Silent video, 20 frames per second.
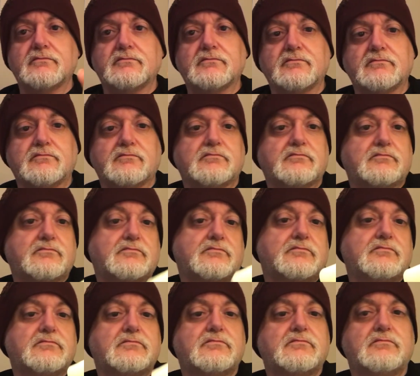
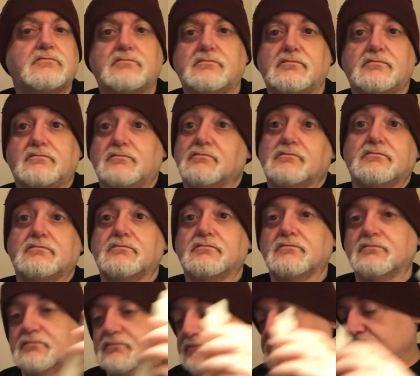
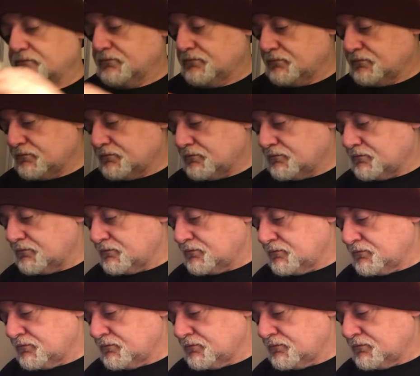(silence)